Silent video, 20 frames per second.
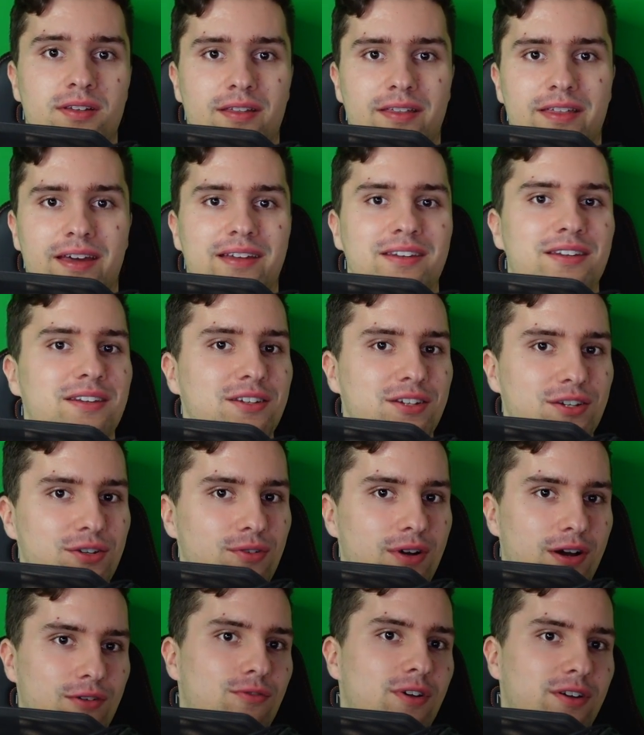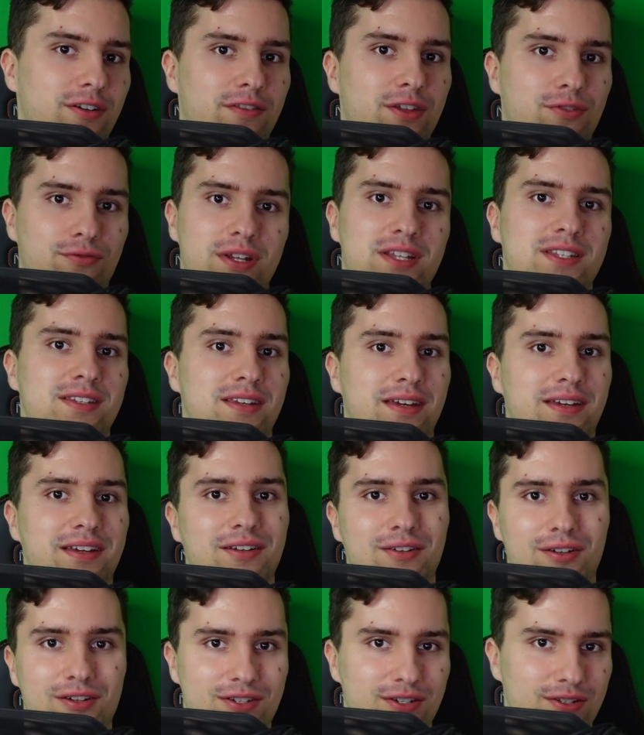then you are one of the reasons I
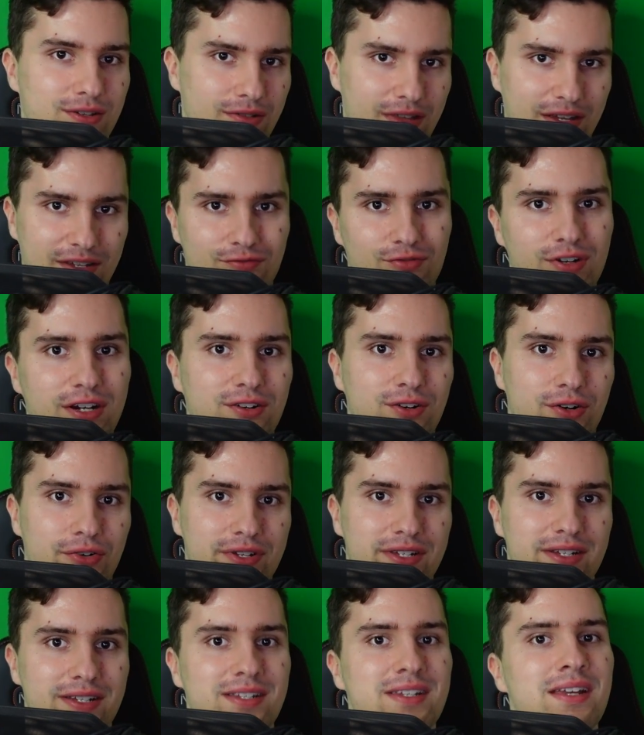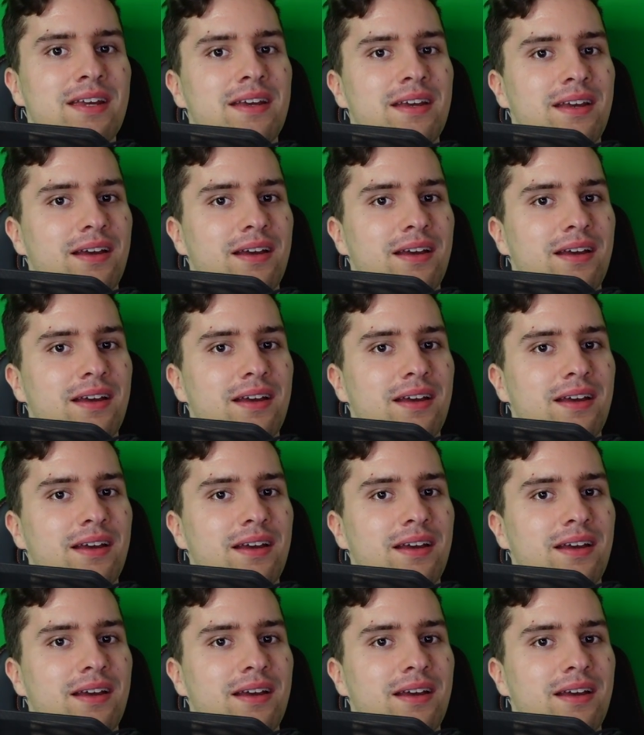can also do these free courses.